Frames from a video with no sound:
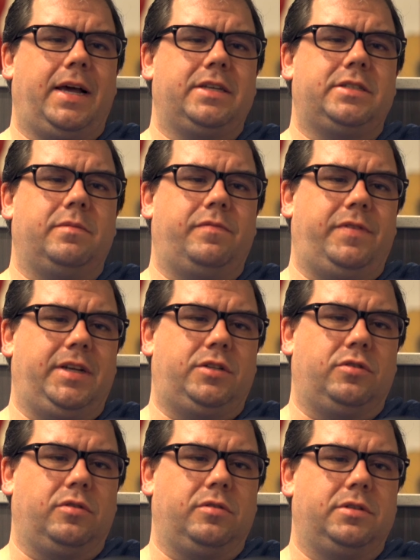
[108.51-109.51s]
it has some
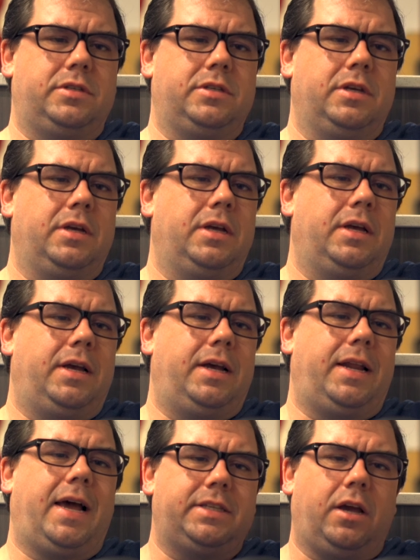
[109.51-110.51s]
features,
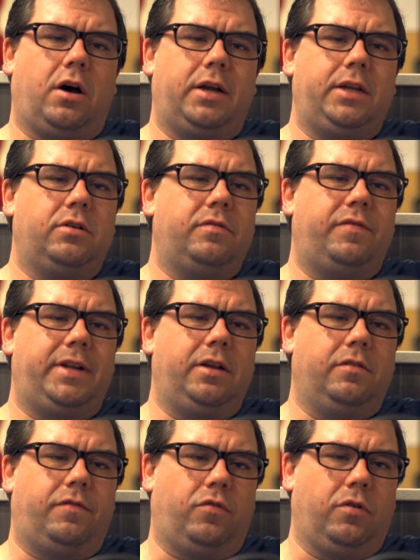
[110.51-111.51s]
it has the audio and
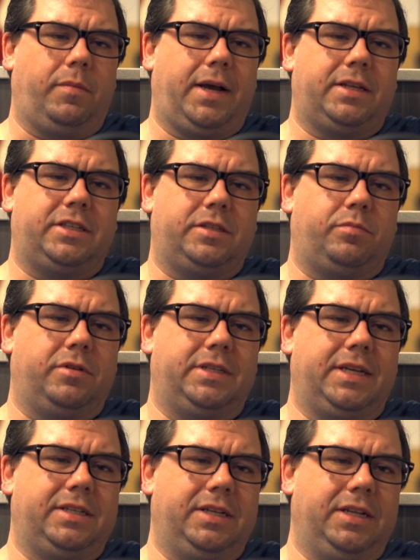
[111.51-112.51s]
video formats it's
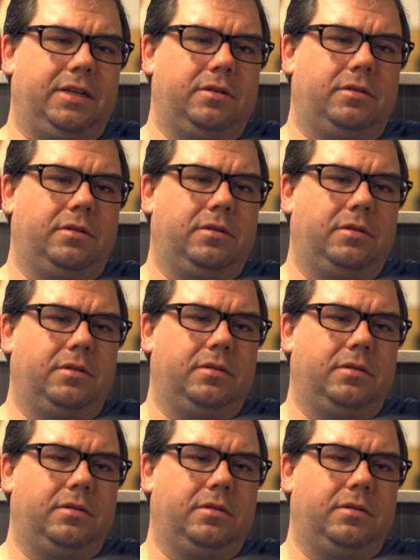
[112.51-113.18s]
presented in.